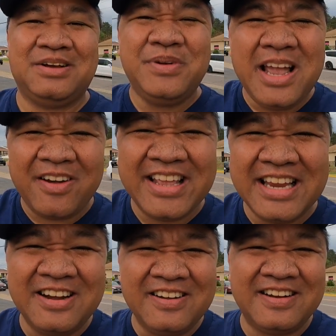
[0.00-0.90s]
We are
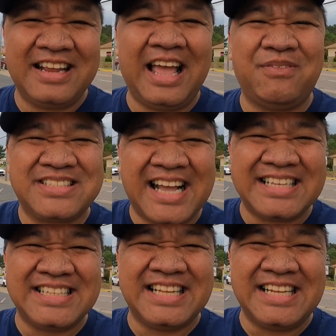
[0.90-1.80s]
here at
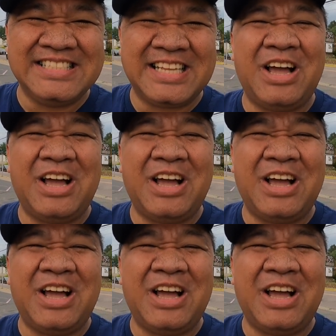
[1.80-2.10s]
Wisconsin Dells.